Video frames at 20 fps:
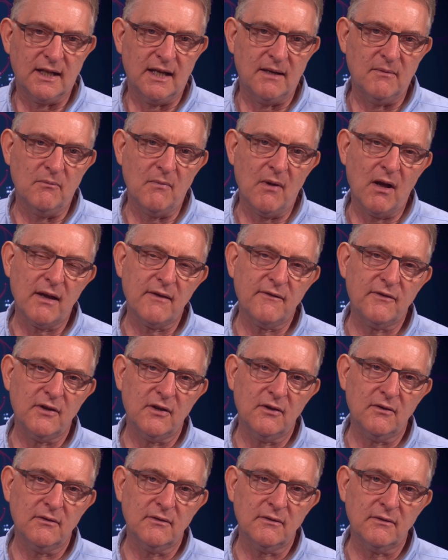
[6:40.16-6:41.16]
in my
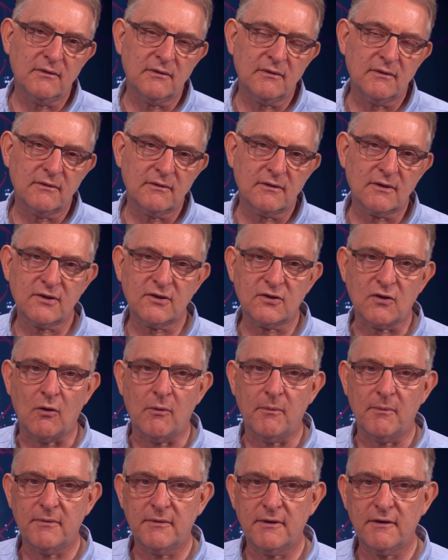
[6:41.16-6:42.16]
view, to
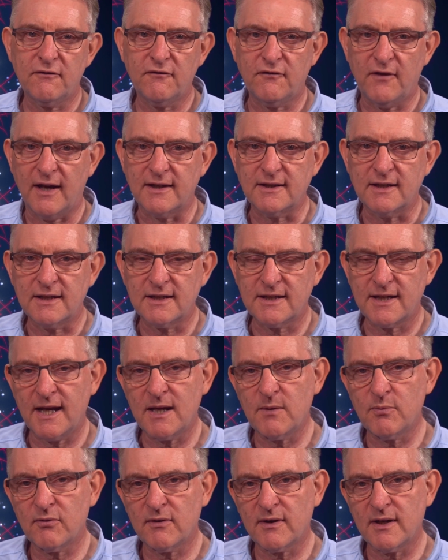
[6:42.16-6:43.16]
stop the Fed
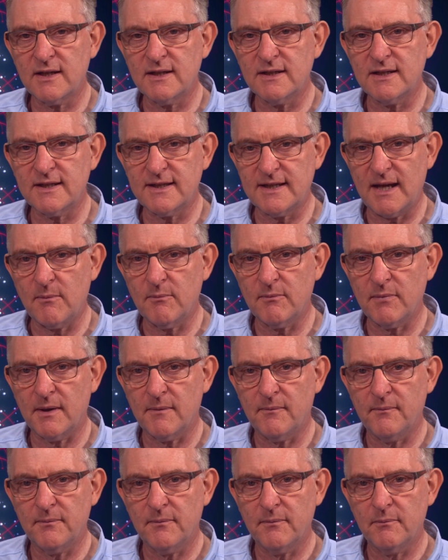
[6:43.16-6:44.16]
tapering in
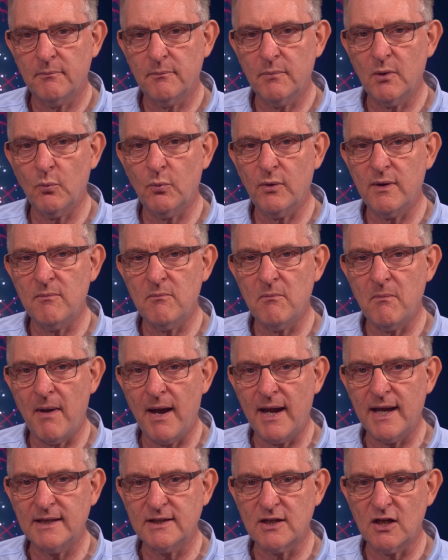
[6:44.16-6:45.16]
December, but we
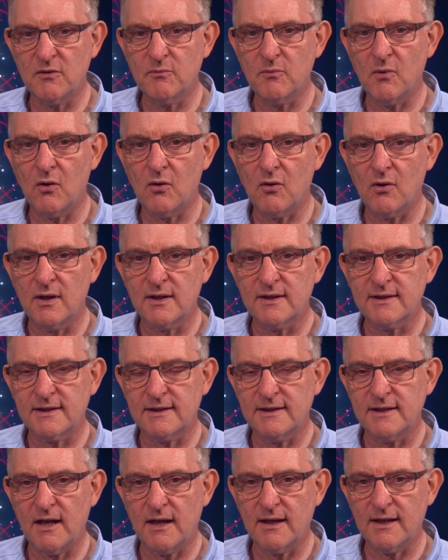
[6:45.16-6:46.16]
may know more
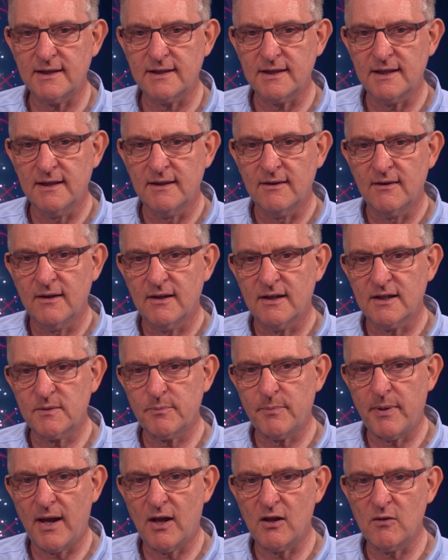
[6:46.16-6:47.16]
tonight as
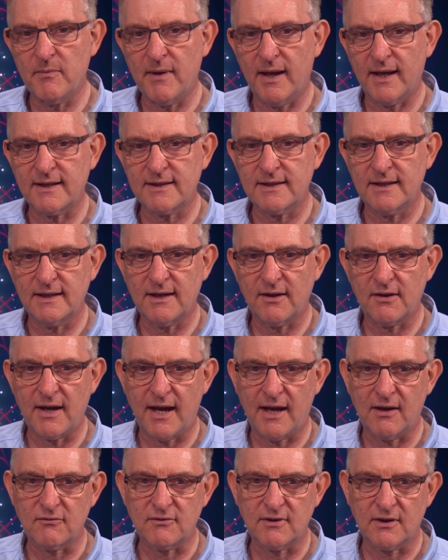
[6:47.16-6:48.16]
Powell makes another
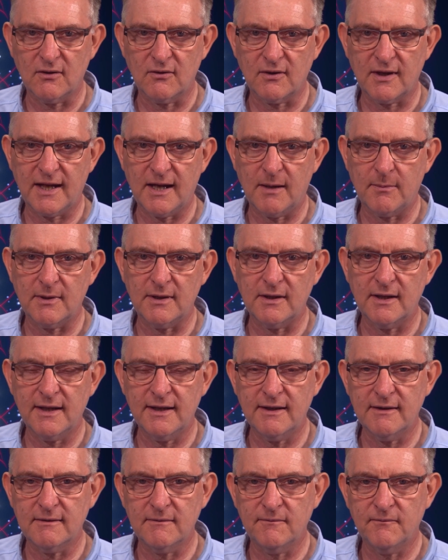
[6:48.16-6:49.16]
outing on Capitol
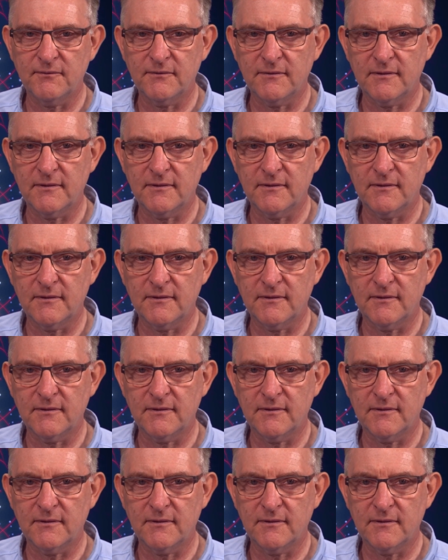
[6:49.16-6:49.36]
Hill.